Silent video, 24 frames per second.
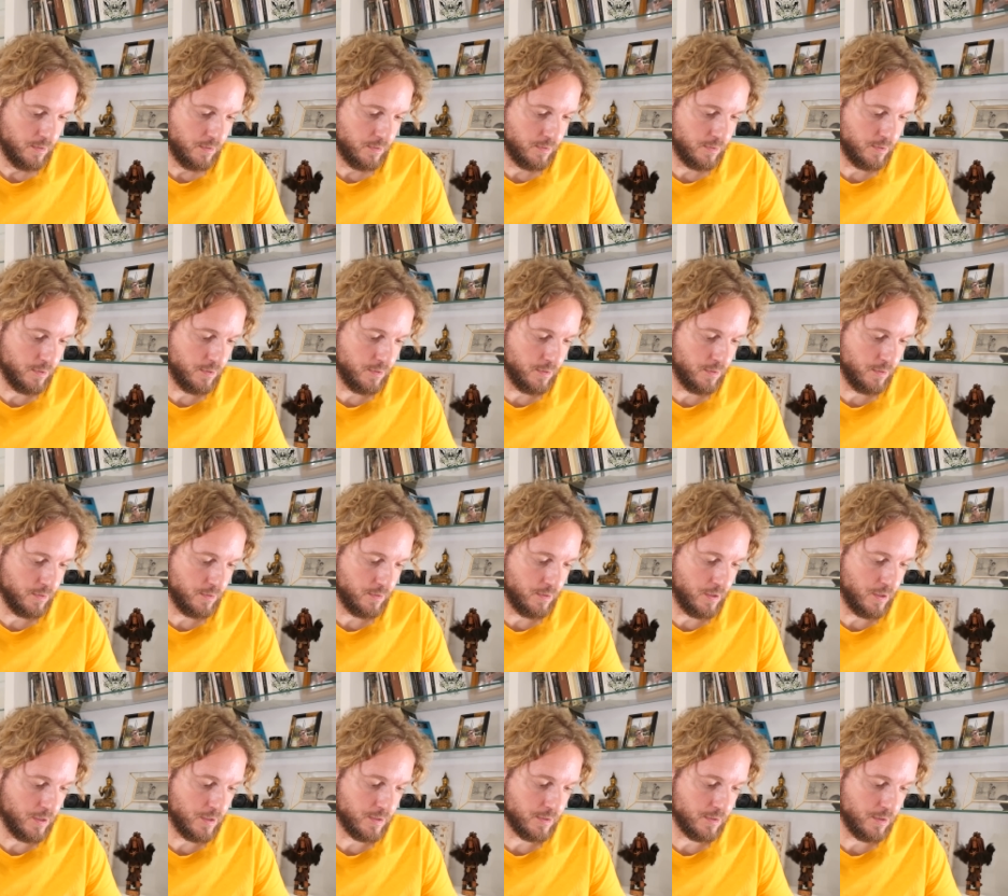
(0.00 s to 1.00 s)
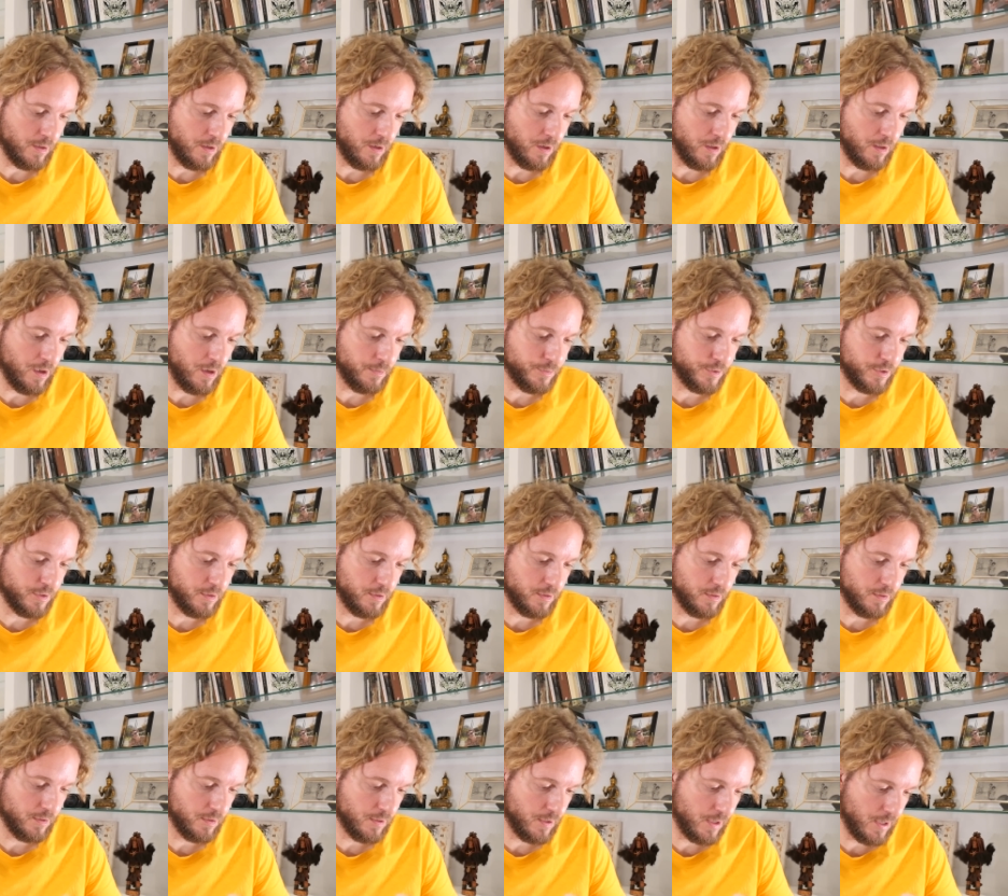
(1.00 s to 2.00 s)
So there is now an
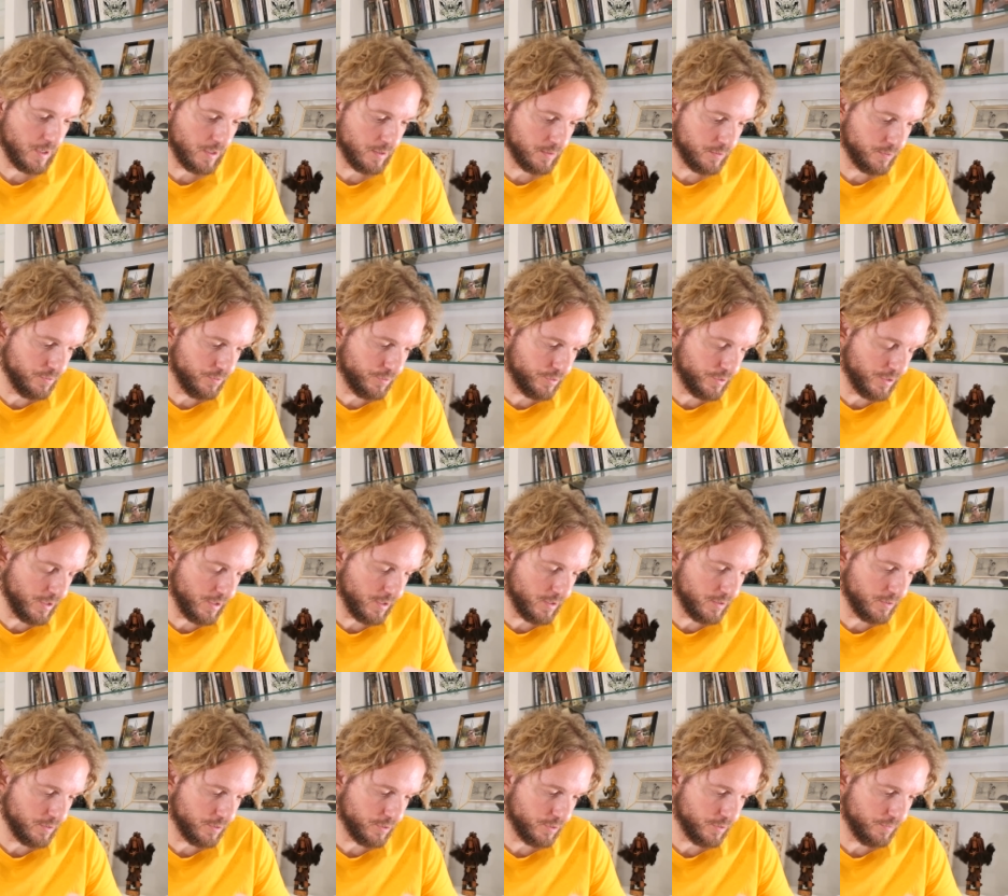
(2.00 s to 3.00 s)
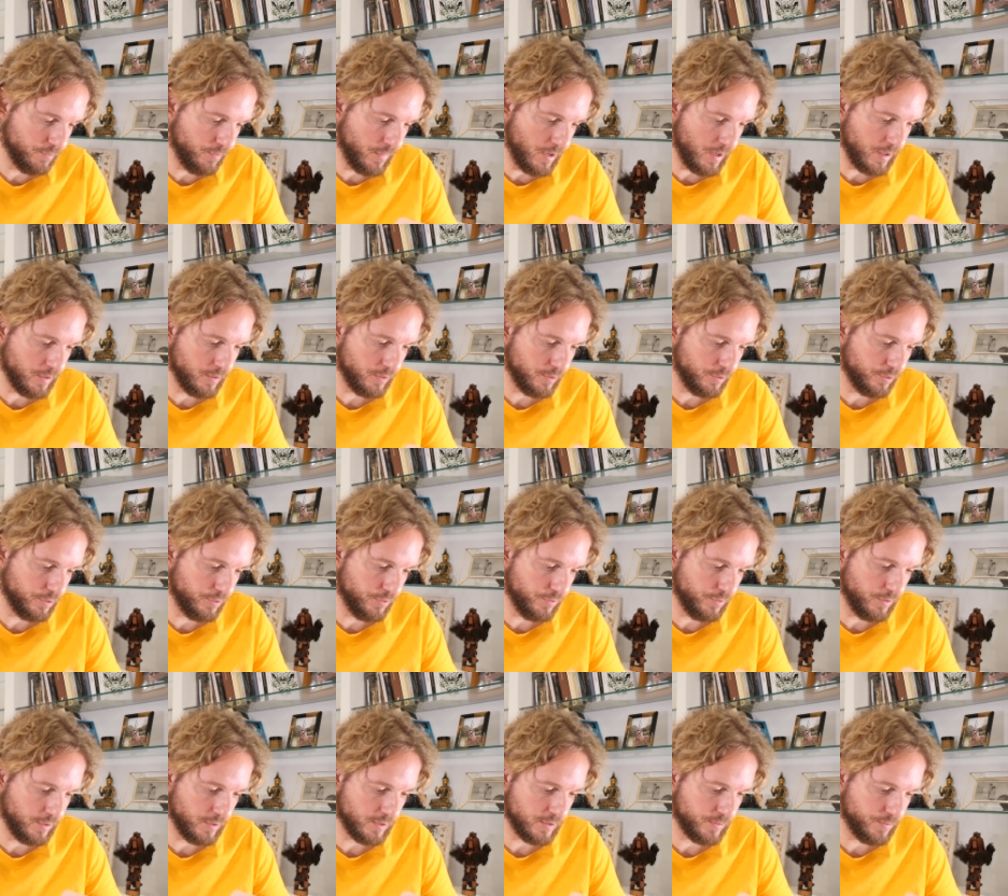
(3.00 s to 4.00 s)
option that to change my
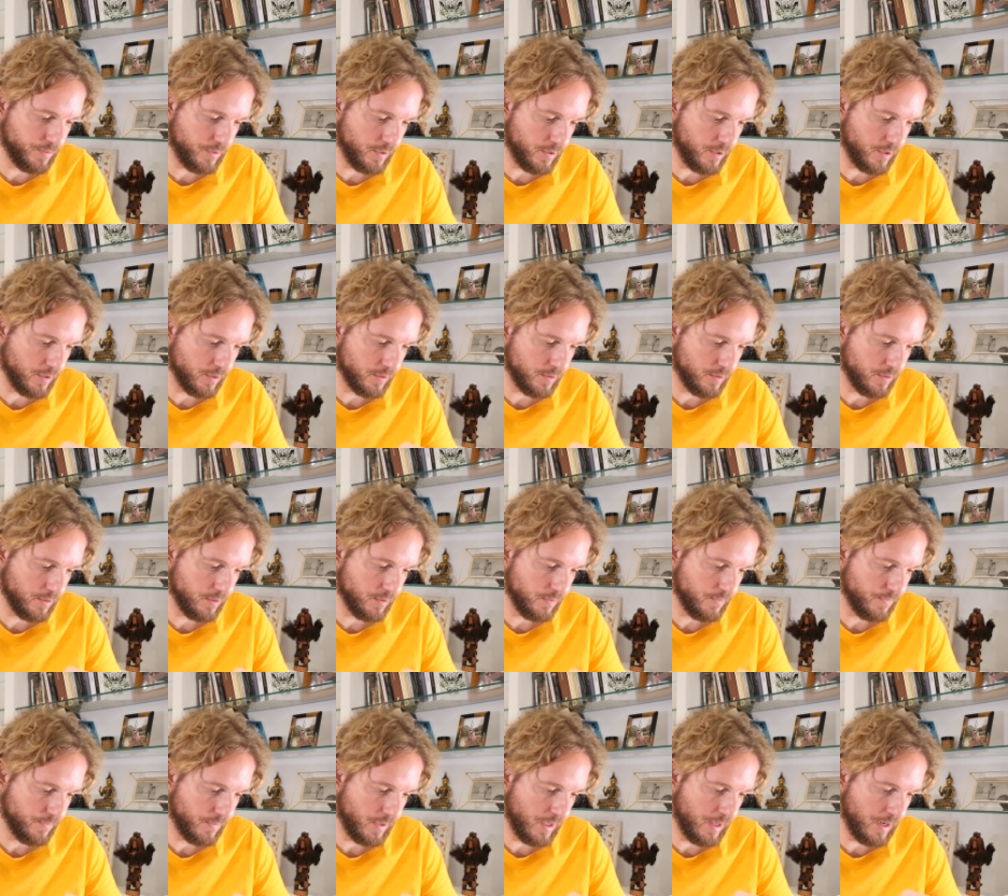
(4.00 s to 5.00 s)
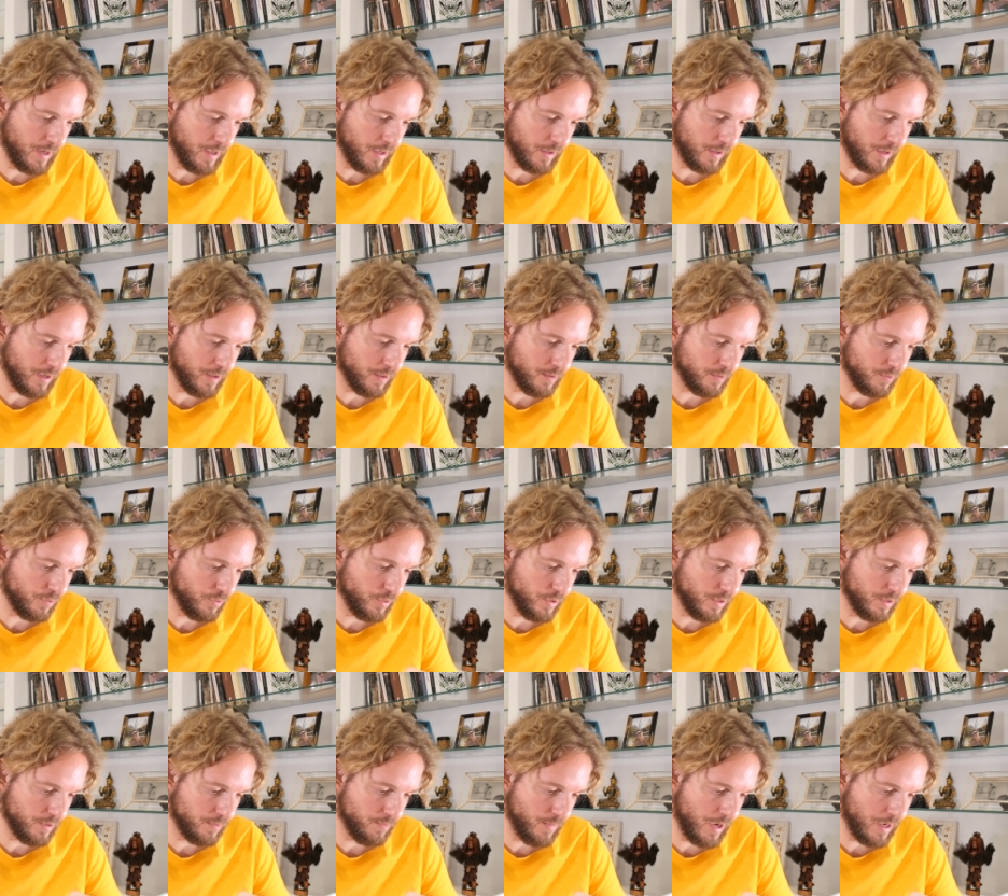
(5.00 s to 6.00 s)
shooting spot, and I can do
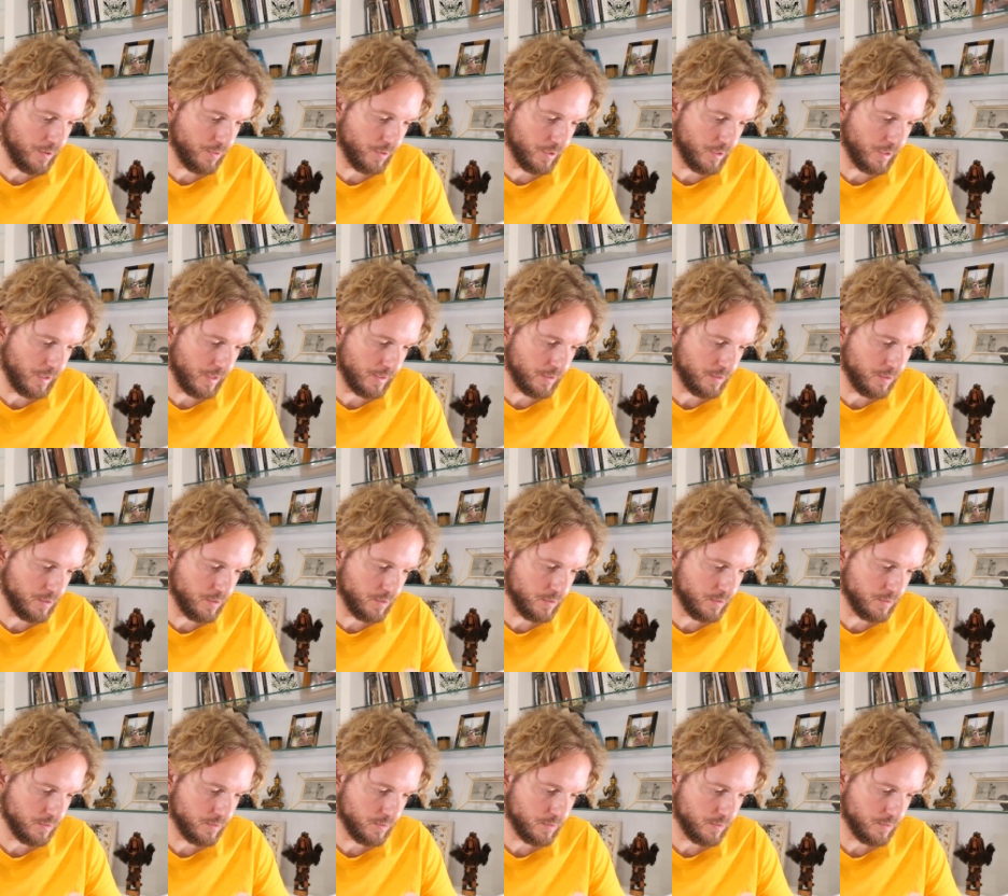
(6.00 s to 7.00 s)
it manually like this